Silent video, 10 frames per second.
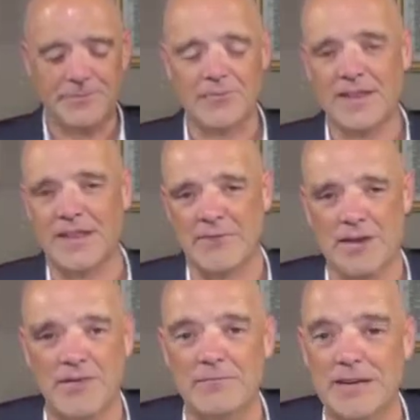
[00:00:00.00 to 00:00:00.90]
they've
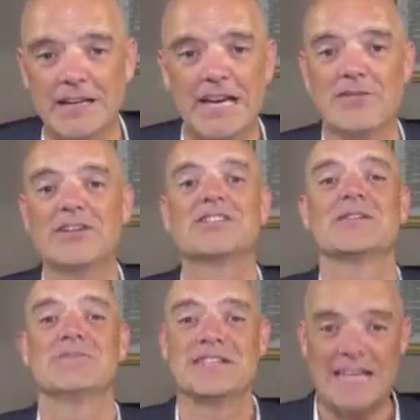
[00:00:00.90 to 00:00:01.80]
even been given
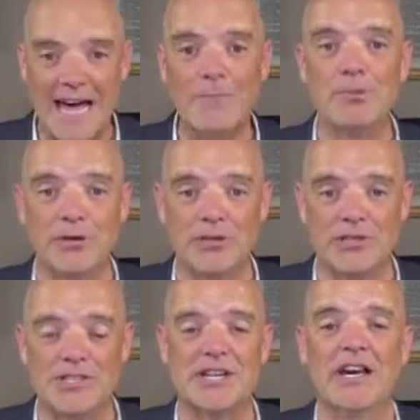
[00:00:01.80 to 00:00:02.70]
some
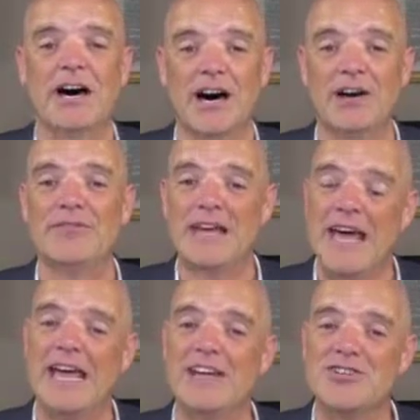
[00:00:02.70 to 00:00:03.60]
samples of the
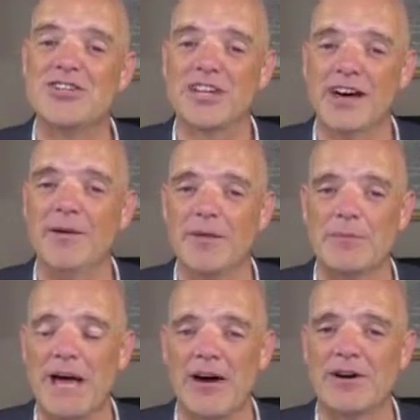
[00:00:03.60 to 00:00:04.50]
age to come, the
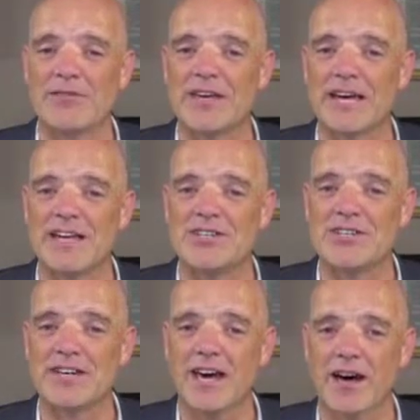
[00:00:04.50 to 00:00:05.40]
power of the age to
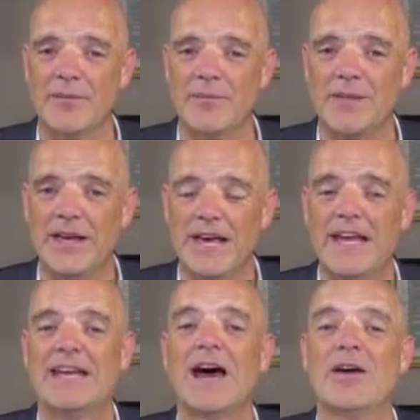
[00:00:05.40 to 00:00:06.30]
come.
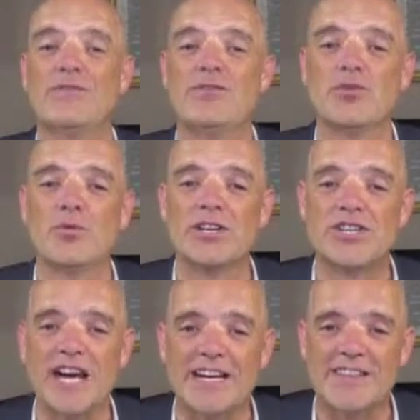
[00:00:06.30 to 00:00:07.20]
Now, if you
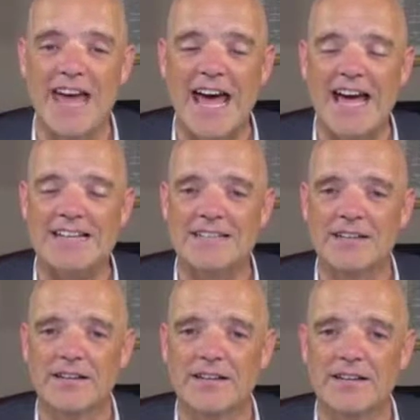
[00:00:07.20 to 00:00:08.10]
reject that,
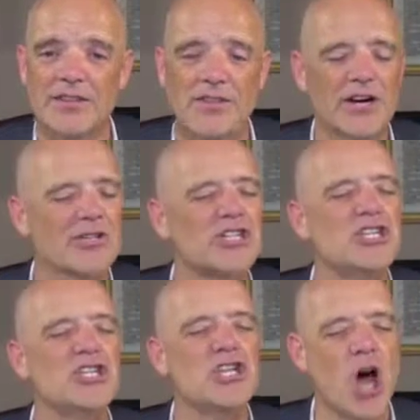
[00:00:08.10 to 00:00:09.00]
there is
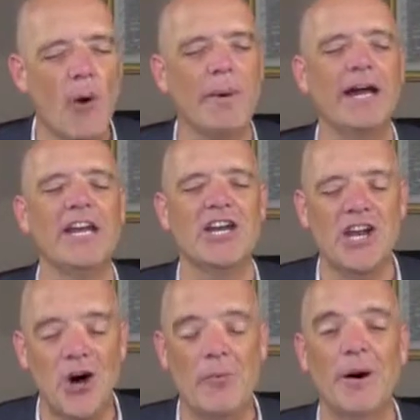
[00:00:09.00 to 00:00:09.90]
nobody,
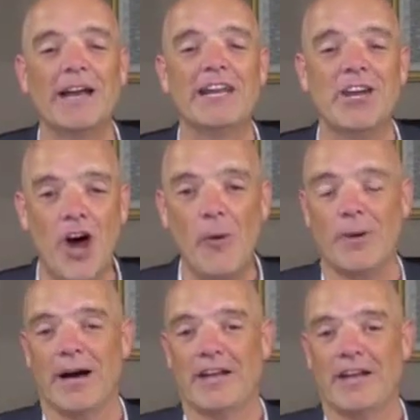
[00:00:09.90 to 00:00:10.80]
nobody,
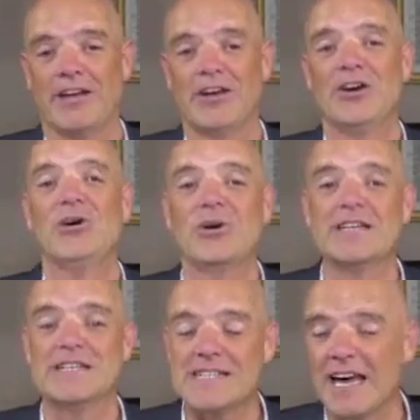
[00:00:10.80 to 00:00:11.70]
nobody who
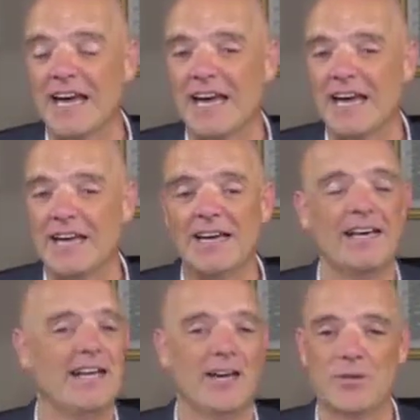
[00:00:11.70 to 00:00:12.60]
can say
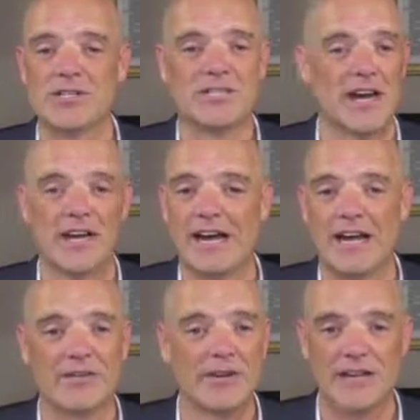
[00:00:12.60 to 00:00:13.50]
it was done out
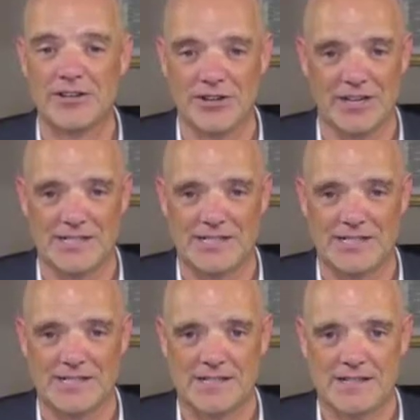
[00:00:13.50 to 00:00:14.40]
of
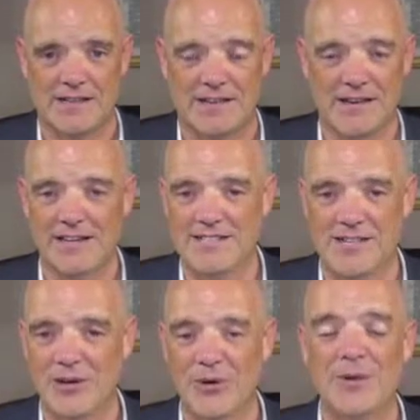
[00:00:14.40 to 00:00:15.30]
ignorance. And
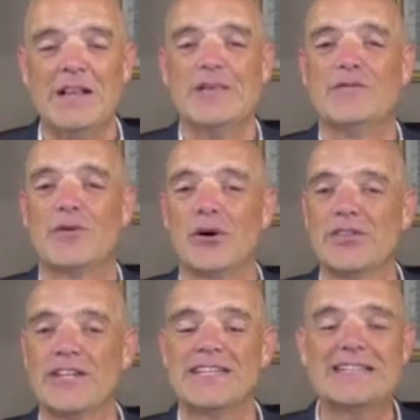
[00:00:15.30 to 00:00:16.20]
so, for
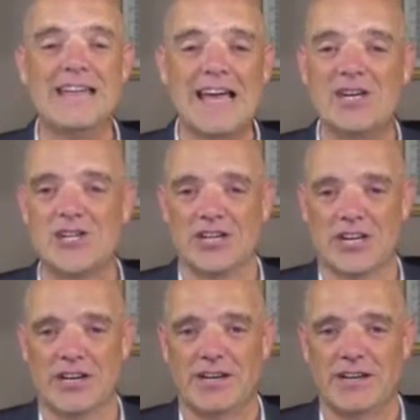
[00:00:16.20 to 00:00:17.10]
this
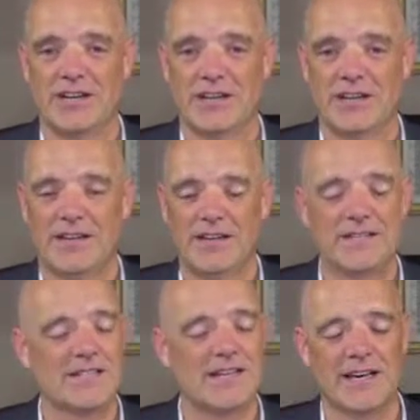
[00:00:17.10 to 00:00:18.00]
nation, he
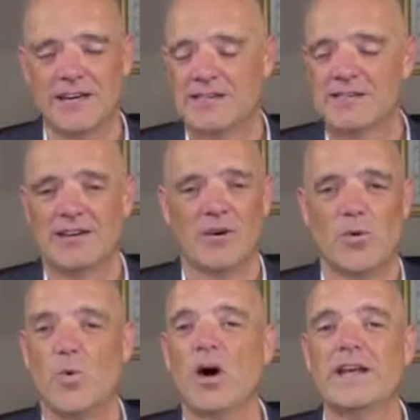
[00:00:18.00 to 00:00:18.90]
says,
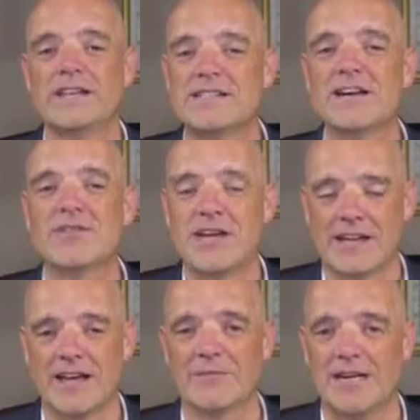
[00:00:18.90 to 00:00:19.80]
what is there that
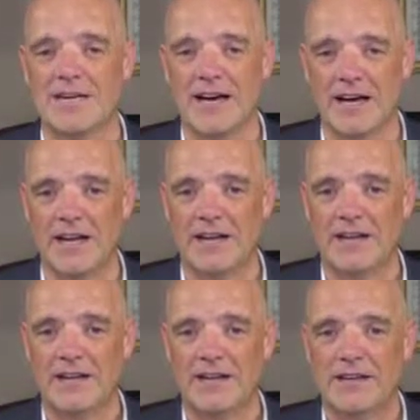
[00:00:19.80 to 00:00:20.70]
can be done?
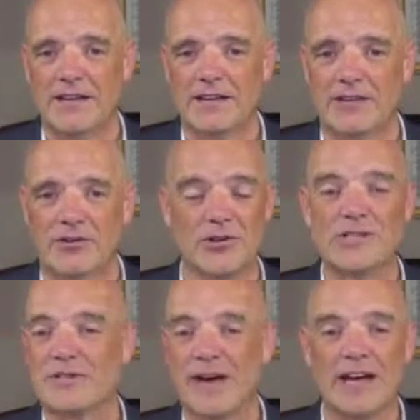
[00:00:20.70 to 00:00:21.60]

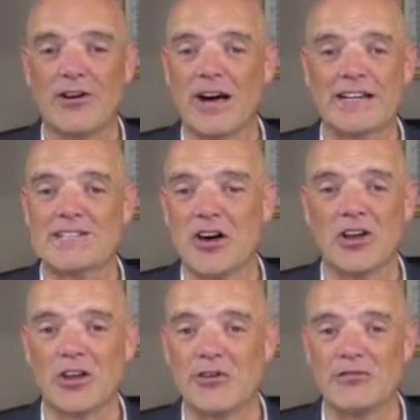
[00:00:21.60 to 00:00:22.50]
crucify Christ
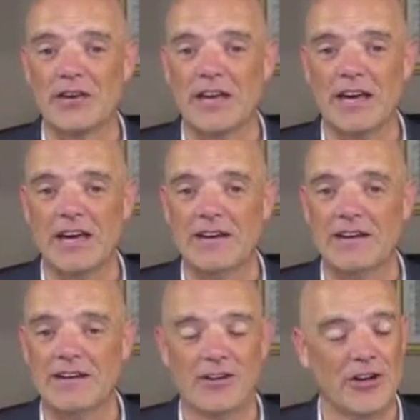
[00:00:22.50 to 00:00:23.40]
all over
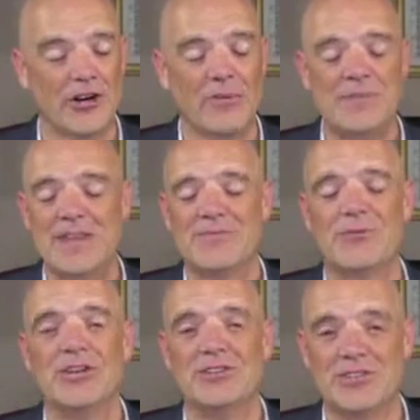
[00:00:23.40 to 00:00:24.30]
again? No.
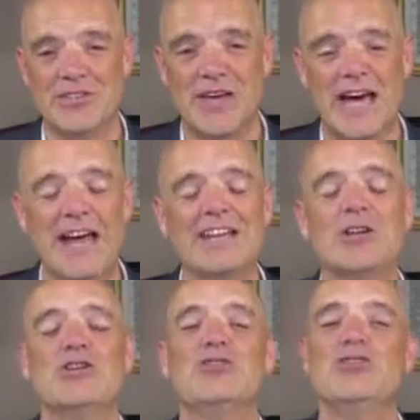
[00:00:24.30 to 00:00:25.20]
When you did that,
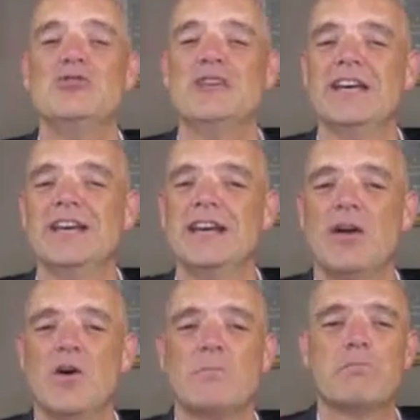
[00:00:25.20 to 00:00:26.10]
you did it
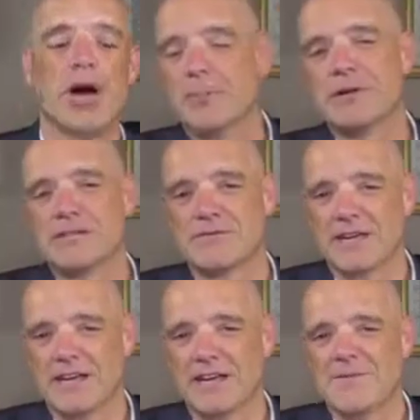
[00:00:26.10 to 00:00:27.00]

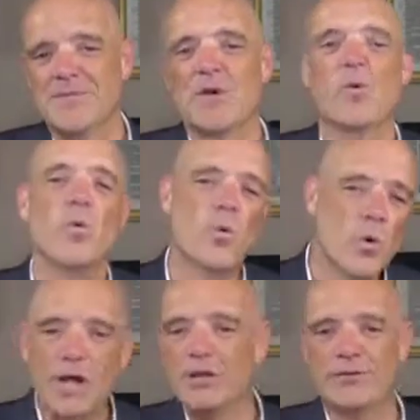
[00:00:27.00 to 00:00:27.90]
purposefully,
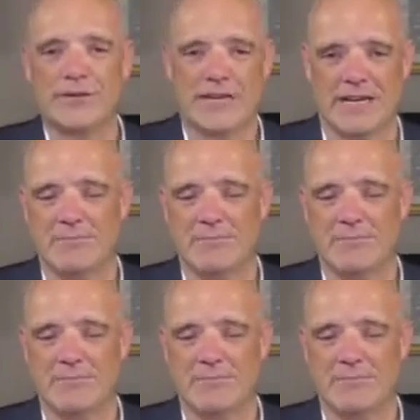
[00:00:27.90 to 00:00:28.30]
willfully